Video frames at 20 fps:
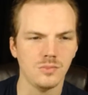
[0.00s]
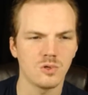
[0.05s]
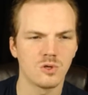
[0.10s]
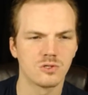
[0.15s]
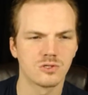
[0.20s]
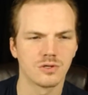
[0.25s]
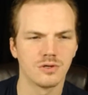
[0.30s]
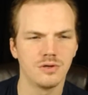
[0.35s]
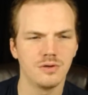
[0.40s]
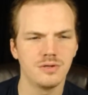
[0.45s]

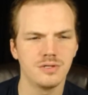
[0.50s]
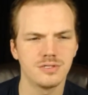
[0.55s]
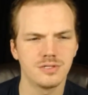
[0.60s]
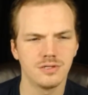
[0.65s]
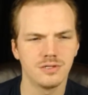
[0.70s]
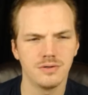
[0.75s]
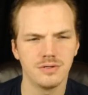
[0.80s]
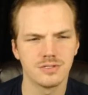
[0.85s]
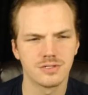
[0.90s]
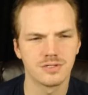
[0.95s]
So you
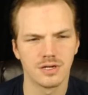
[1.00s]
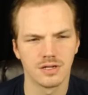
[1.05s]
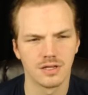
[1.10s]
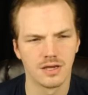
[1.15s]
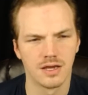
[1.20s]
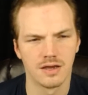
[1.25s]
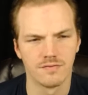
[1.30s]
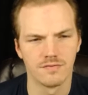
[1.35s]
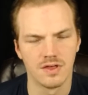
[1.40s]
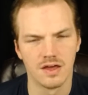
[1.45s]
always got to
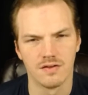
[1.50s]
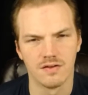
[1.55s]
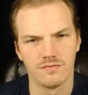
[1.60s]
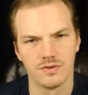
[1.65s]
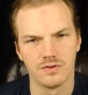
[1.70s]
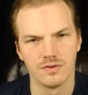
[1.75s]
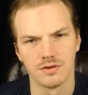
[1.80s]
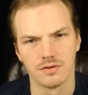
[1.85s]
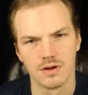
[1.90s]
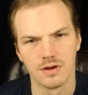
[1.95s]
have that
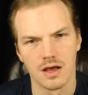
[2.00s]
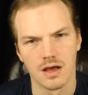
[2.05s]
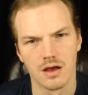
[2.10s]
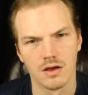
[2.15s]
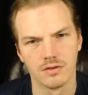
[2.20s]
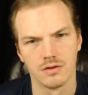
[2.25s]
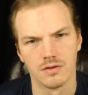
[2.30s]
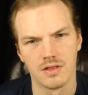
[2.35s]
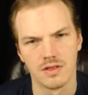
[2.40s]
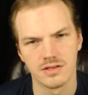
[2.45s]
figured out.
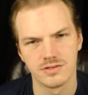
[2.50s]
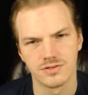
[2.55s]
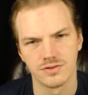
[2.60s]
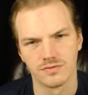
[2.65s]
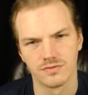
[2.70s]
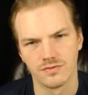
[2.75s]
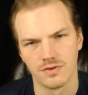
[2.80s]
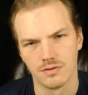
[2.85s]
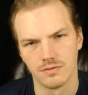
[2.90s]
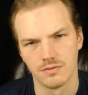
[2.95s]
That's your
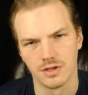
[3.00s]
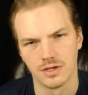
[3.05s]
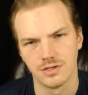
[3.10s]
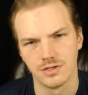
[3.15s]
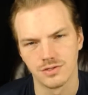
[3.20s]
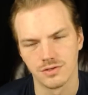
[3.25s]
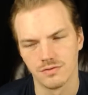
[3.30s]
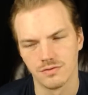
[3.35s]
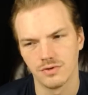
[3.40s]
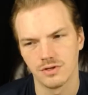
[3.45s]

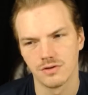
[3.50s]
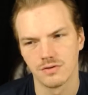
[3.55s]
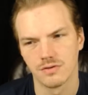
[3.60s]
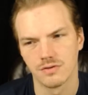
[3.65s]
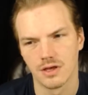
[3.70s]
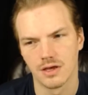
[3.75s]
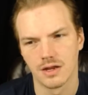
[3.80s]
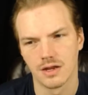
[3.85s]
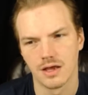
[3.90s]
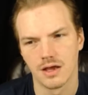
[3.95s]
foundation. Figure
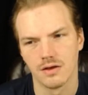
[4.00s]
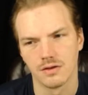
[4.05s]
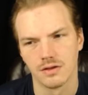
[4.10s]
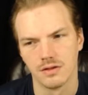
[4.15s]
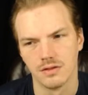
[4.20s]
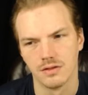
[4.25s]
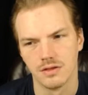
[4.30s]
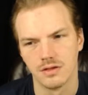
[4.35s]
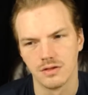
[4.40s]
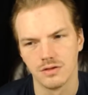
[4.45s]
that out,
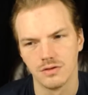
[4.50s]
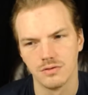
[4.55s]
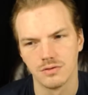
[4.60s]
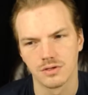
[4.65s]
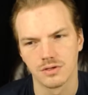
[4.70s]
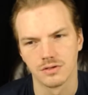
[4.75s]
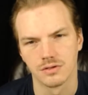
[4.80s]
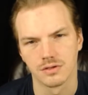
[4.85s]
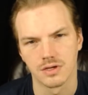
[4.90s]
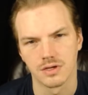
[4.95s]
and then you
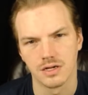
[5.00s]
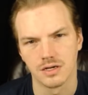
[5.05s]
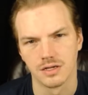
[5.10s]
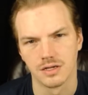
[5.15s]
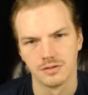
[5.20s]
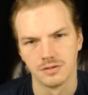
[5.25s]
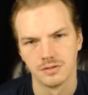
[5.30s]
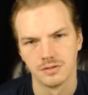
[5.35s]
can kind of,